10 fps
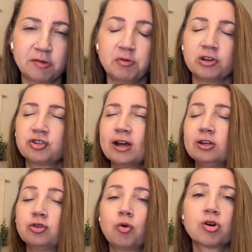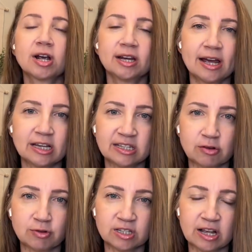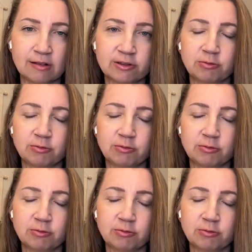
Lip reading: We were trying to organize ourselves,